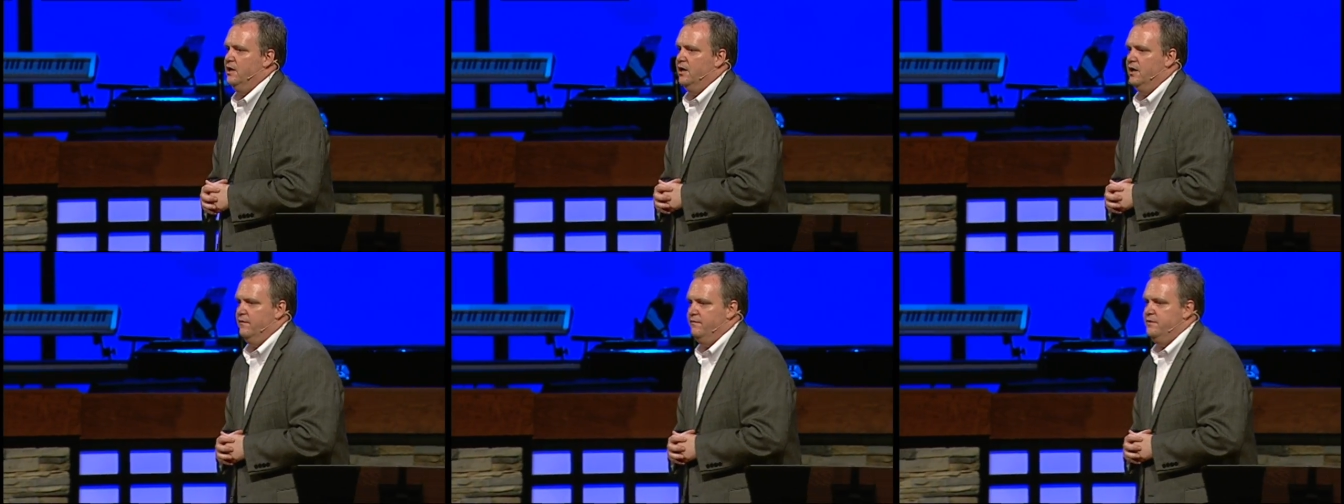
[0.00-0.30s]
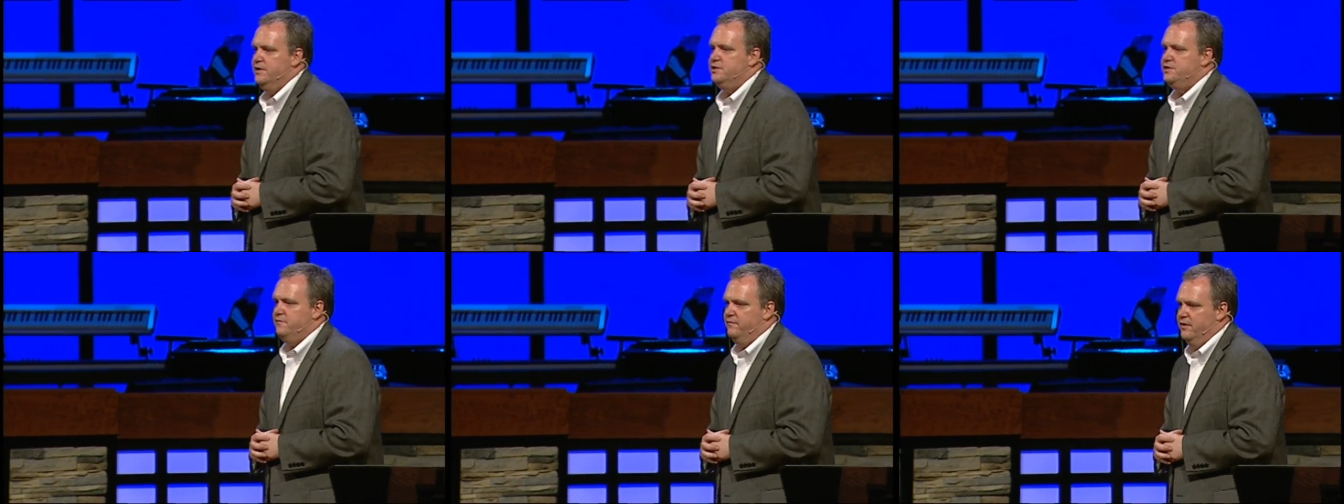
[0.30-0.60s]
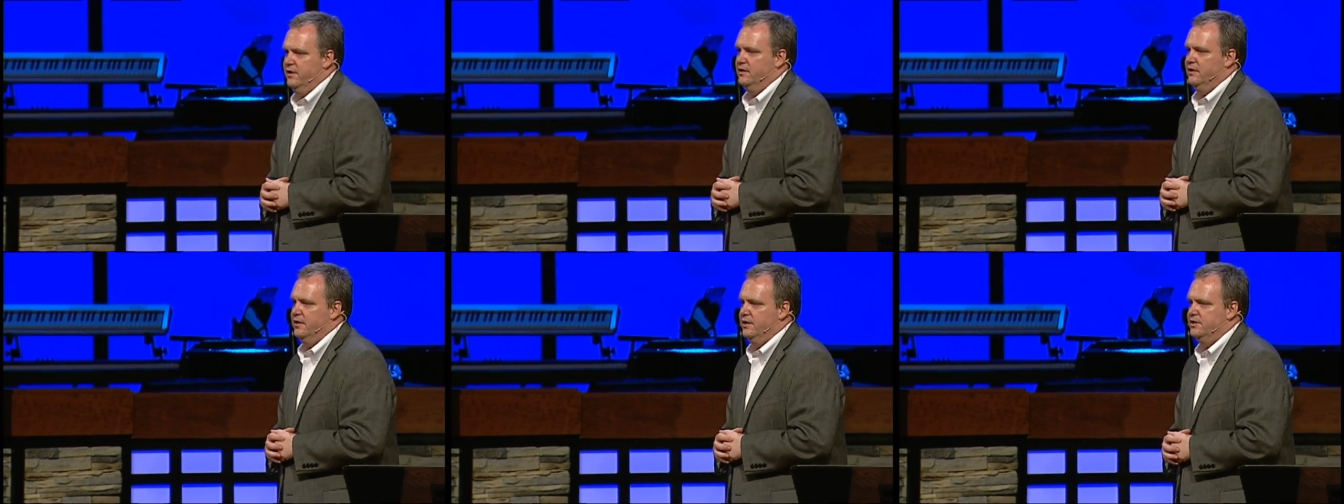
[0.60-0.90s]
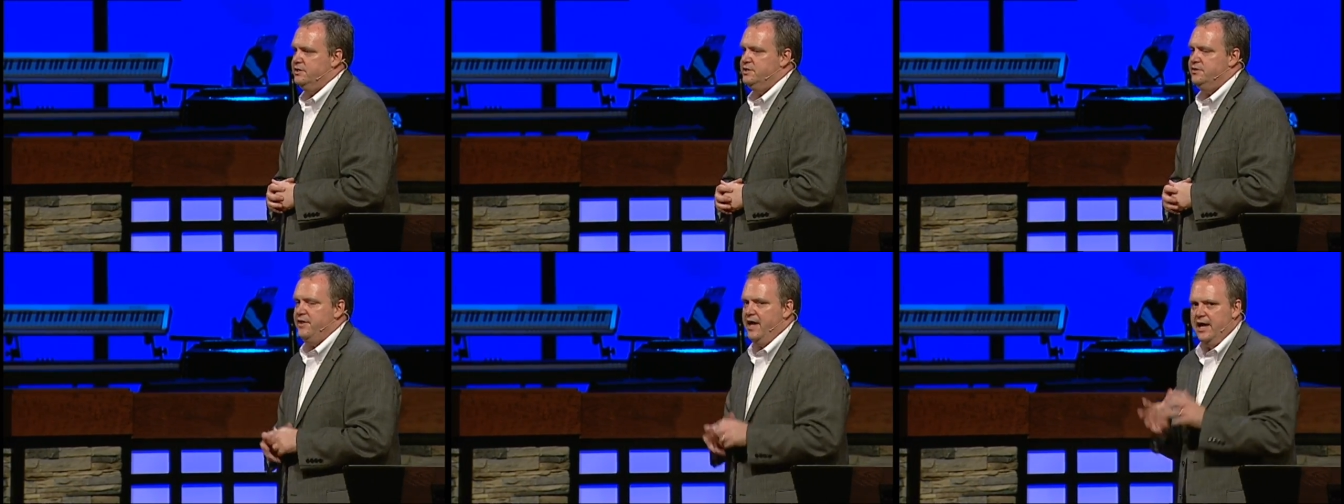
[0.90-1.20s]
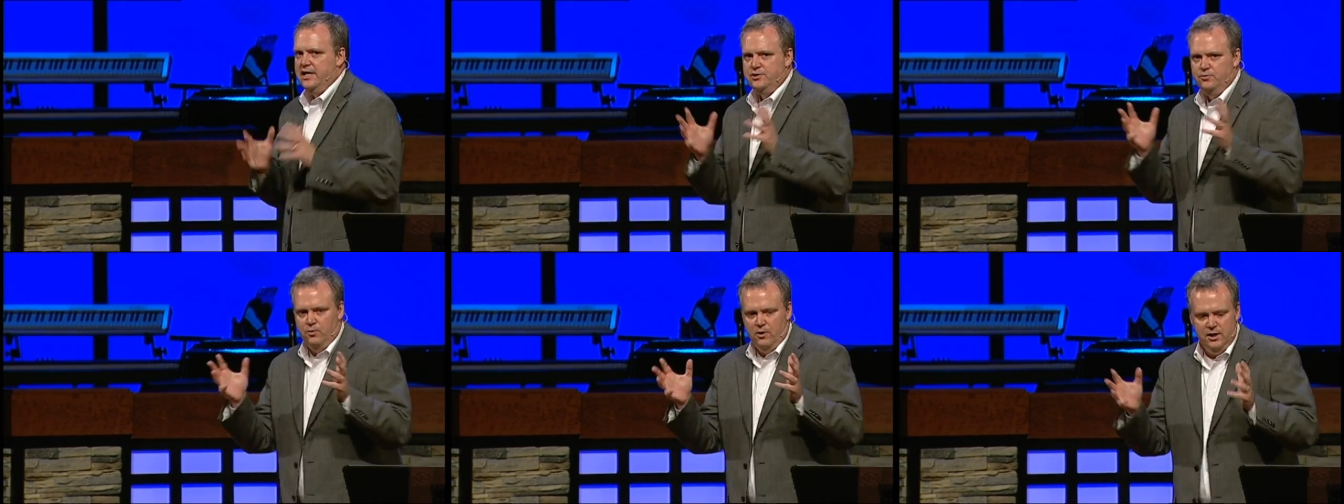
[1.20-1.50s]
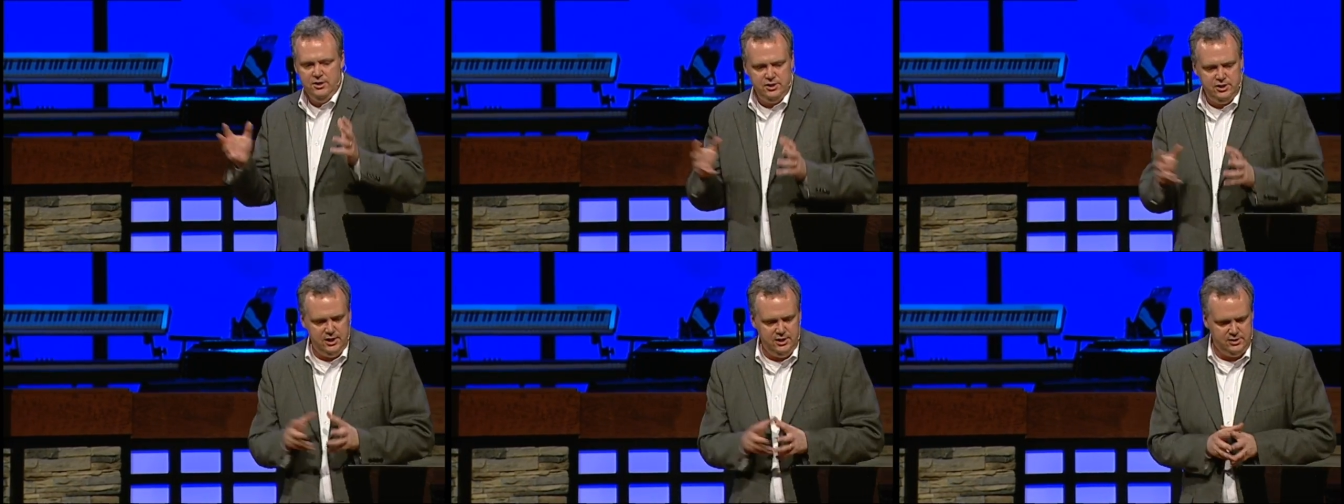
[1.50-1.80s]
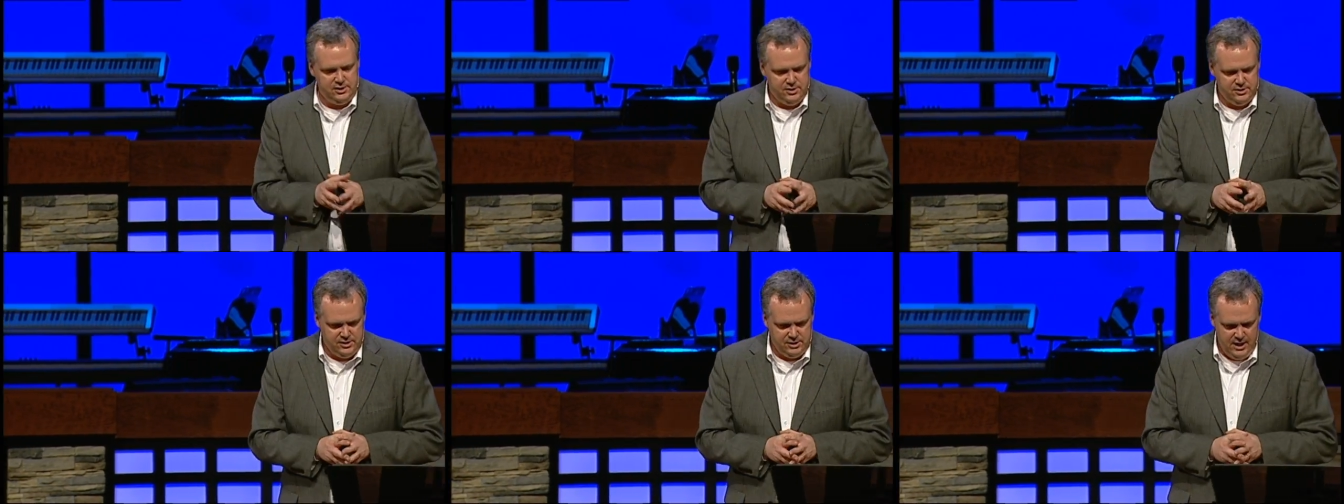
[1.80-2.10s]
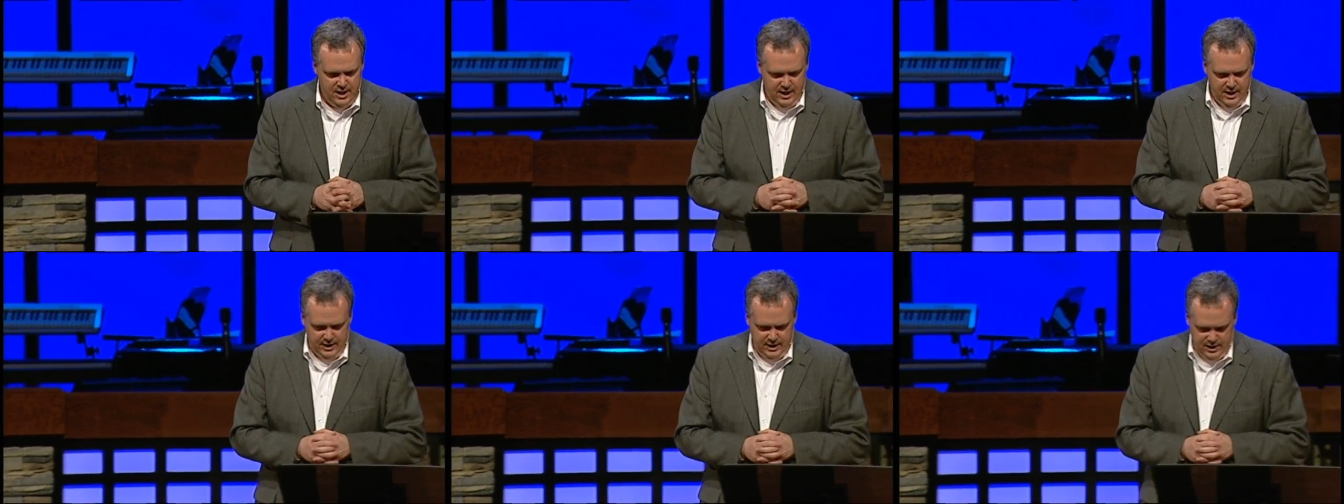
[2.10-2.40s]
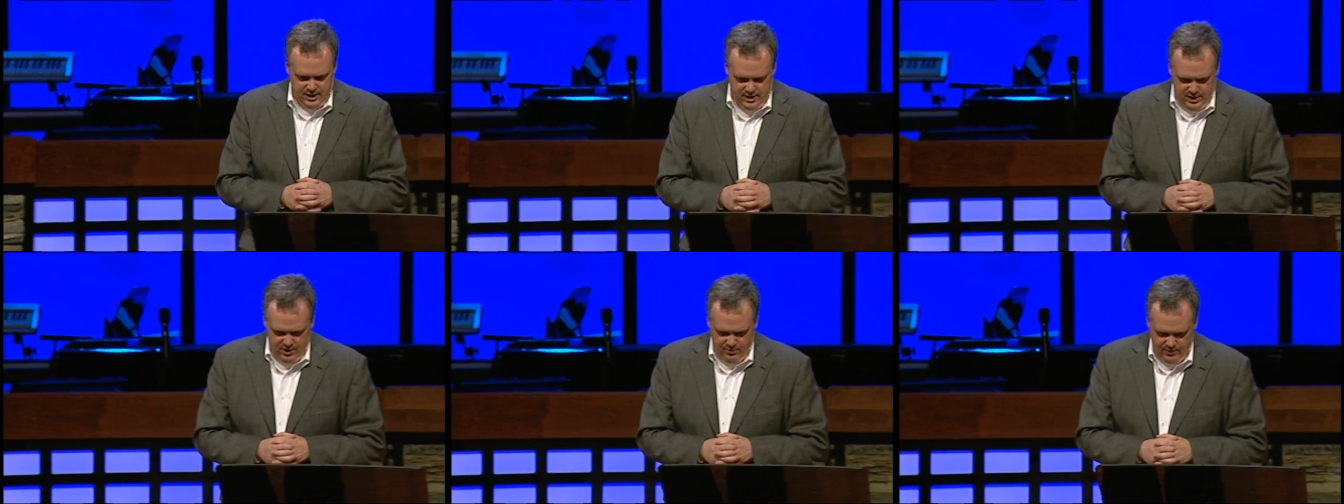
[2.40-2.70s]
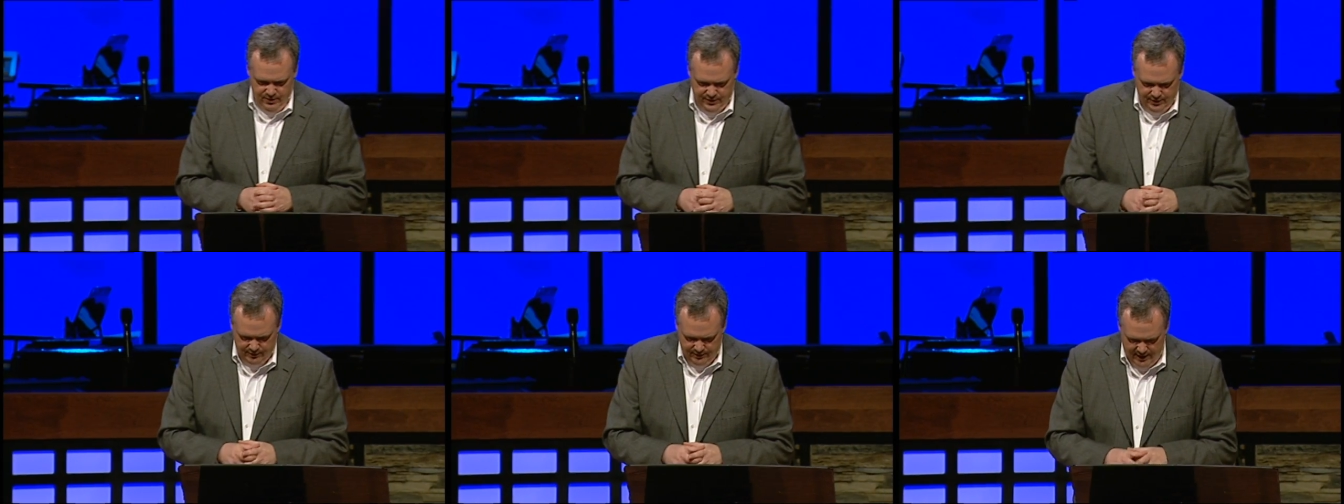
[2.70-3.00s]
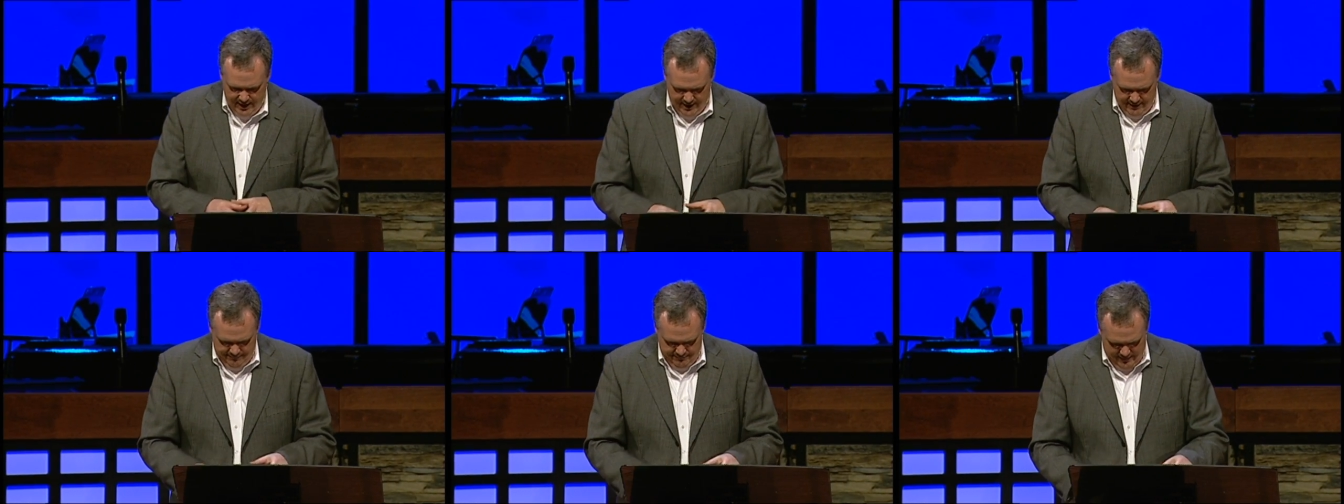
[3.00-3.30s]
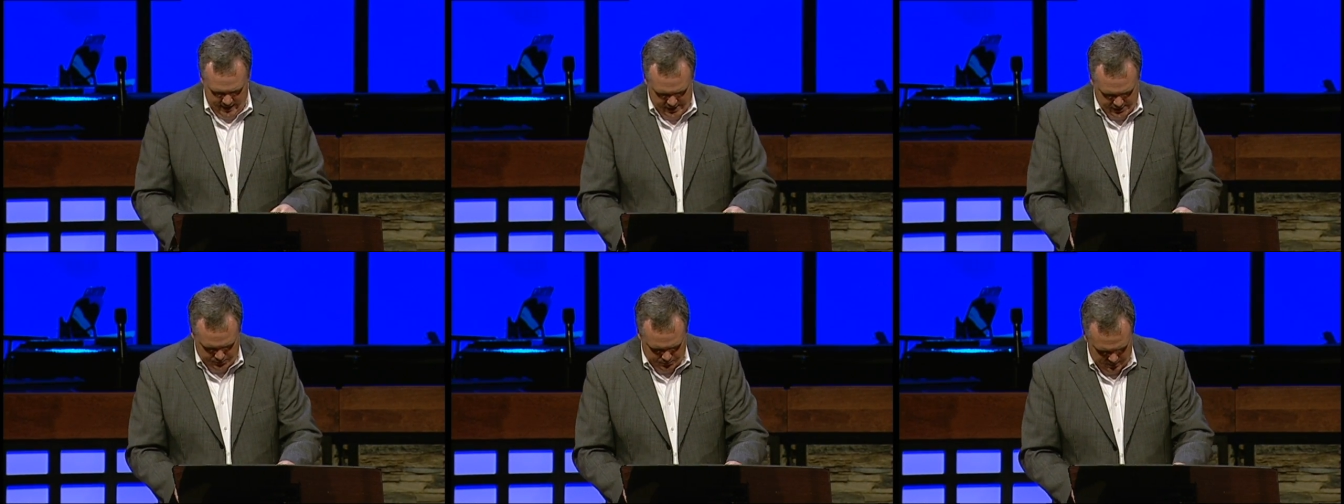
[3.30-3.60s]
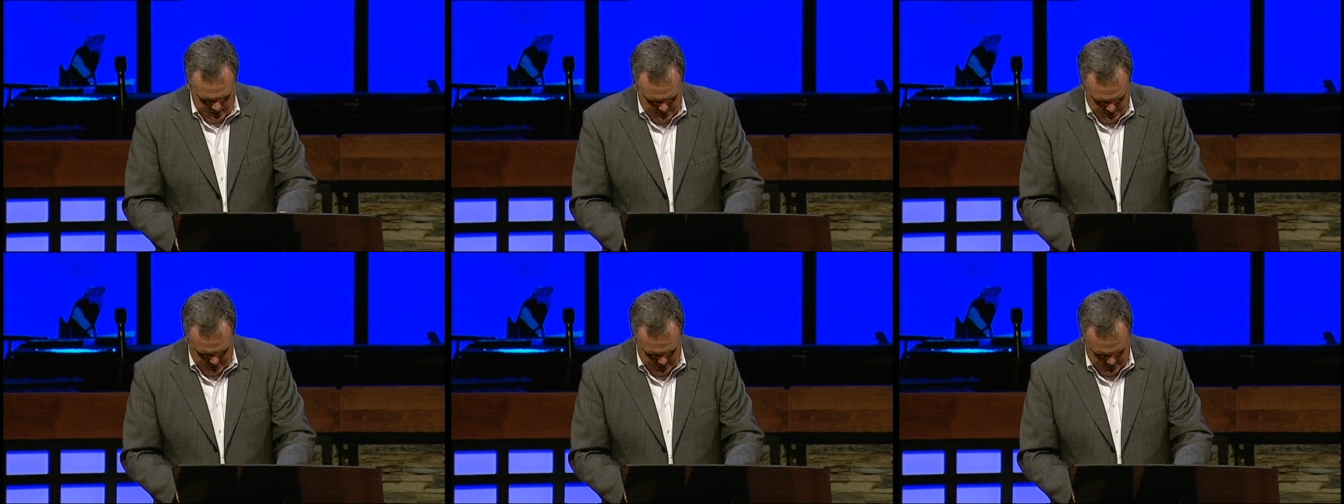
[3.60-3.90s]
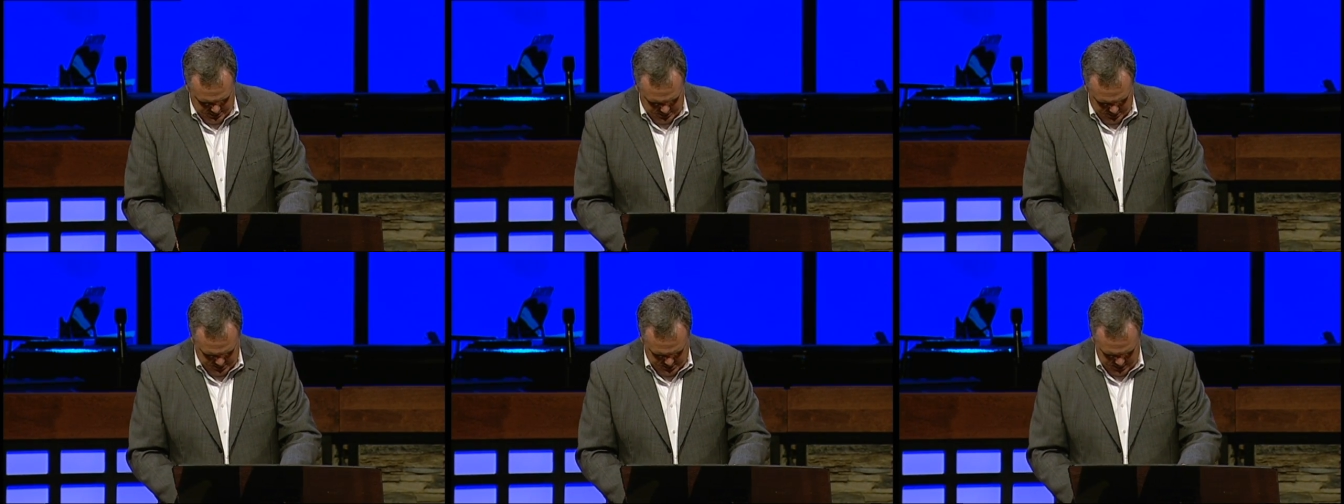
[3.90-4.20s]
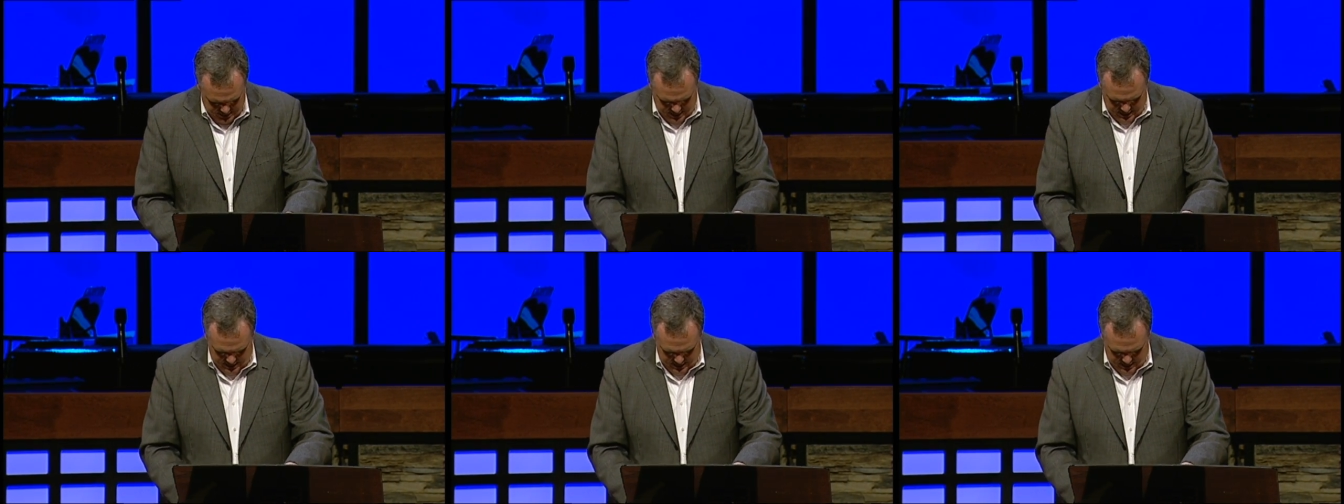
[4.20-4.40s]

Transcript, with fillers: of this village. That's what Jesus can do with a life. That's what Jesus